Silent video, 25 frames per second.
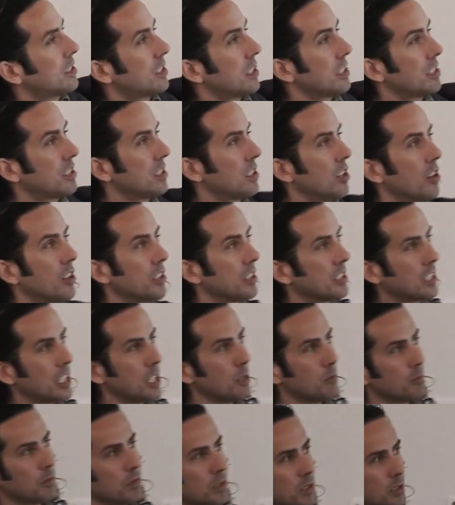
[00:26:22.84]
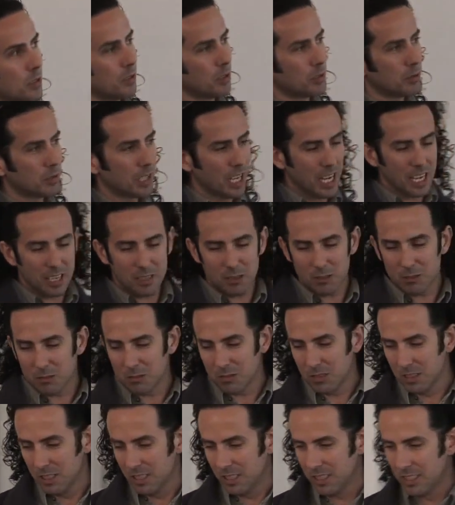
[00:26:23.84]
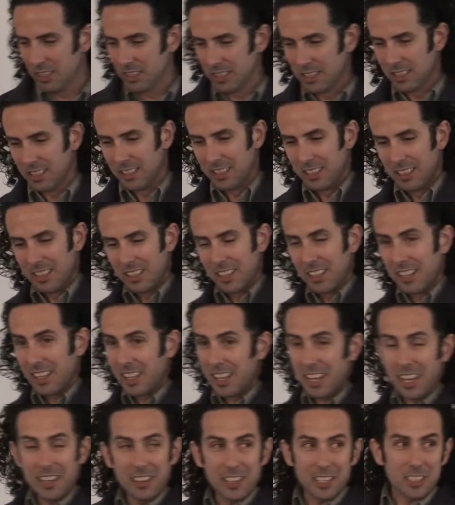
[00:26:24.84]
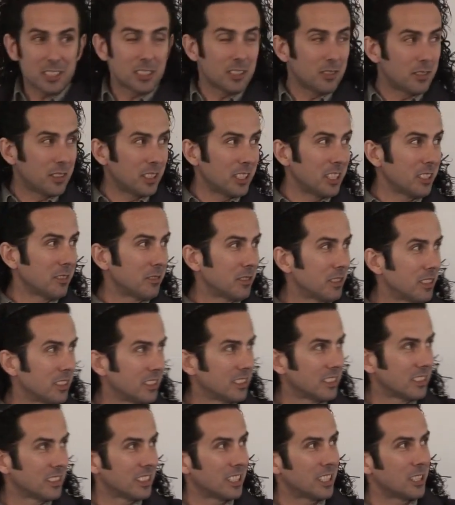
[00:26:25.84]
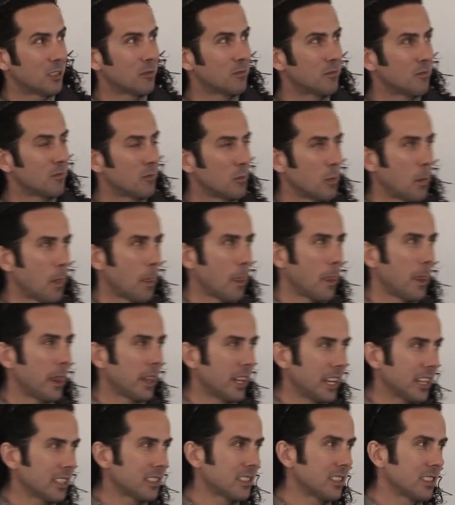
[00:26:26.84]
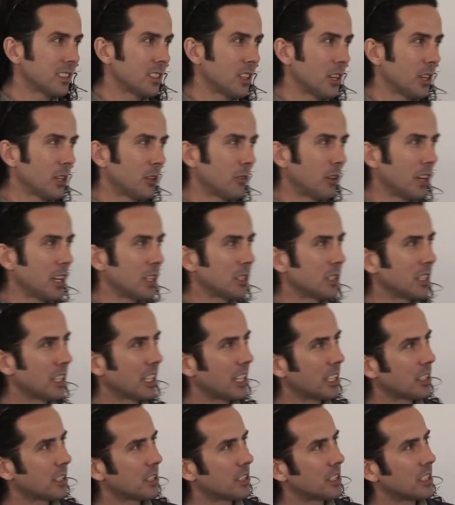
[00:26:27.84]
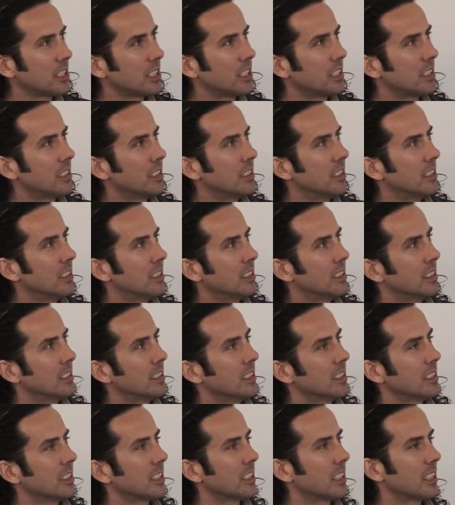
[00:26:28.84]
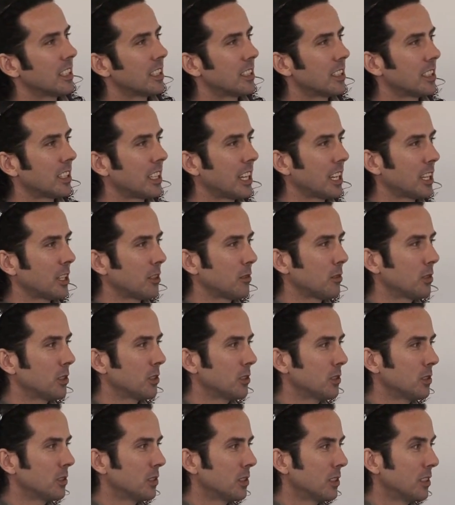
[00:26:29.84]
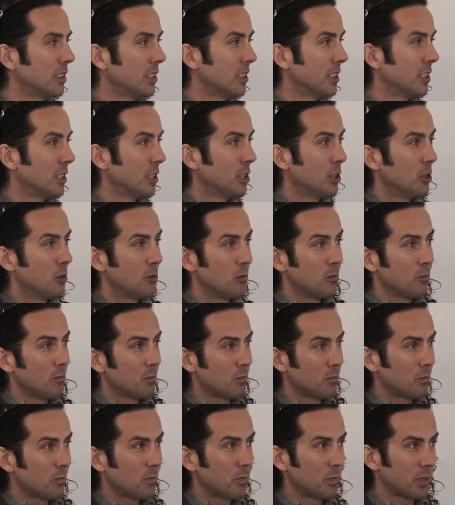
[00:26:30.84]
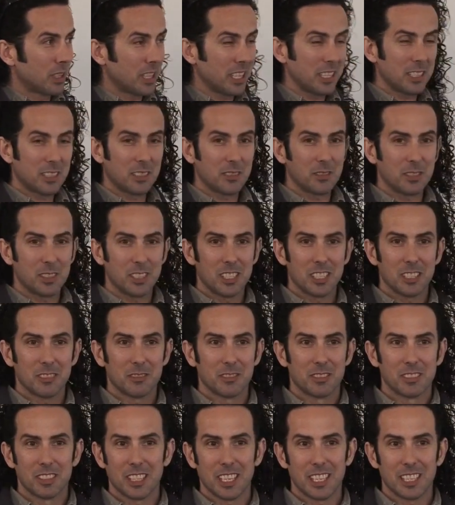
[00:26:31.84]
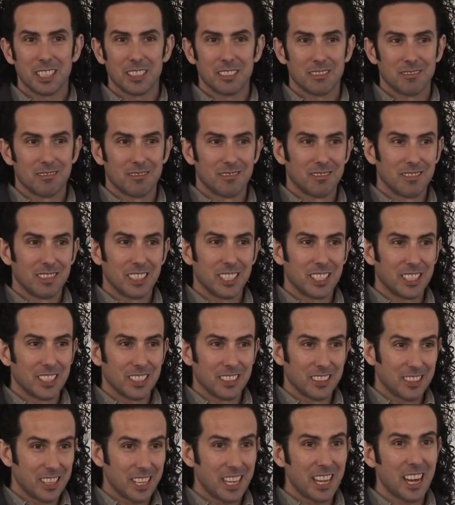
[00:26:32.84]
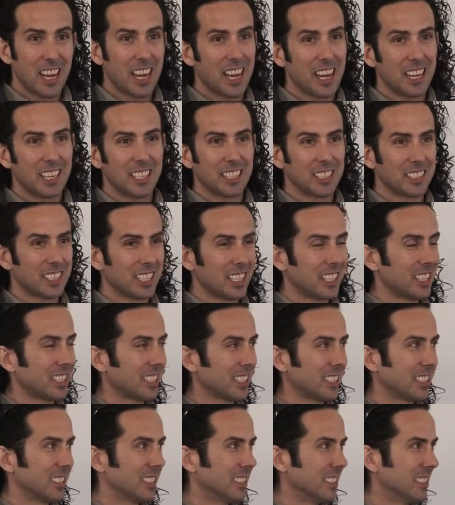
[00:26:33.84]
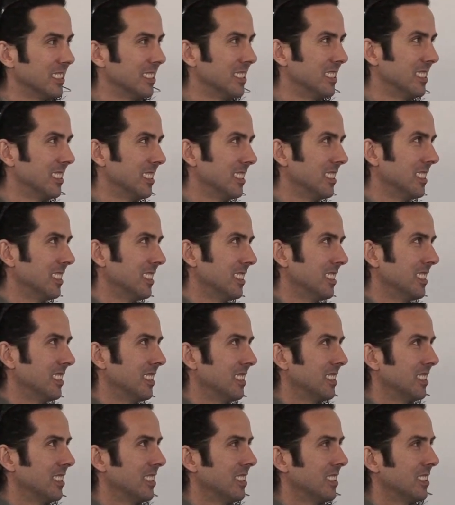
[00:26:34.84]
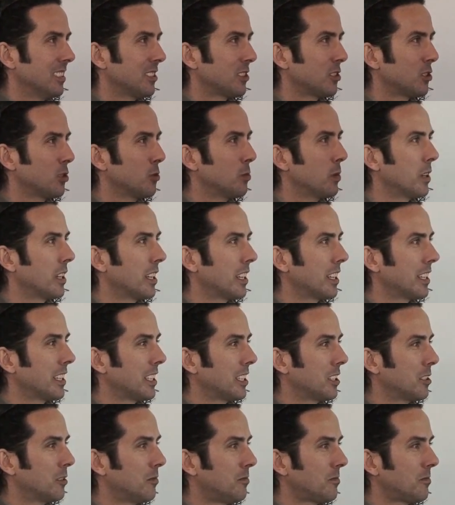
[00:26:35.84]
it's not deep soils at all. And they survived. Yes, there's no grazing other than the kangaroos, but they survive, and they're hardy as anything. Super hardy.